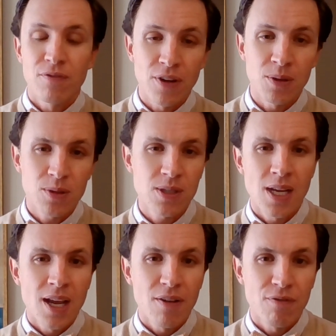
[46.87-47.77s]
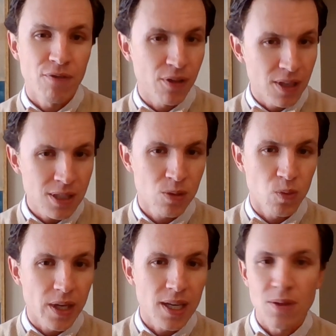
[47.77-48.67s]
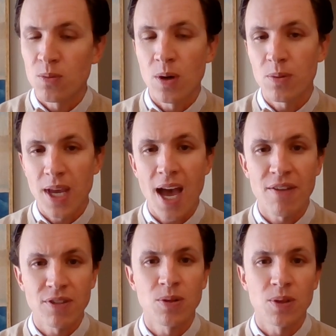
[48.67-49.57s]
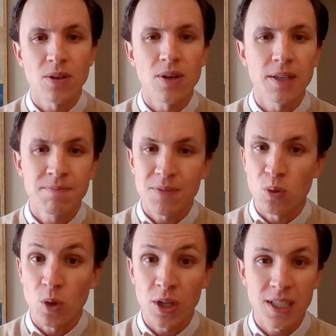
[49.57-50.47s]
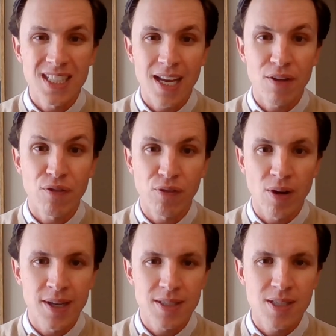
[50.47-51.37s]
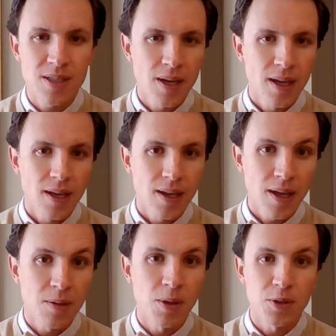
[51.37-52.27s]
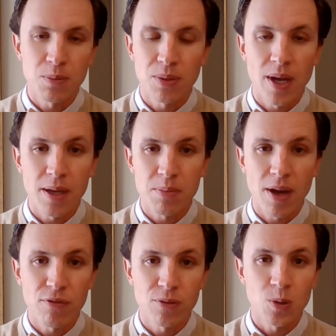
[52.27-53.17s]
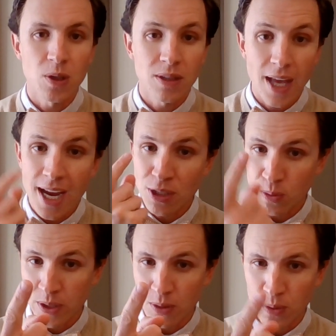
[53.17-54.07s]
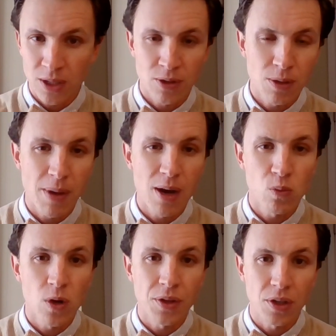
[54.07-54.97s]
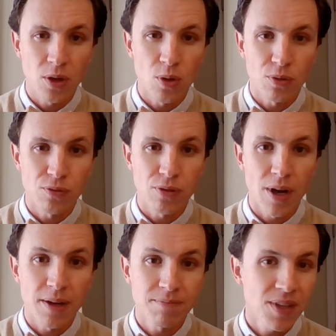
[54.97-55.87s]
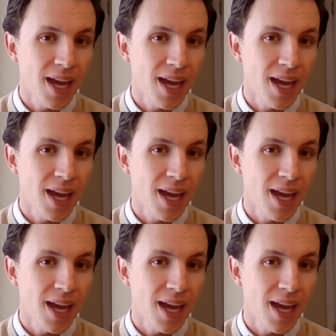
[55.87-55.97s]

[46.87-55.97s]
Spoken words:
Folks, for this week, what we have going on, we're going to take fronts and multiply it by 4. Last week we learned about 1, the cold front.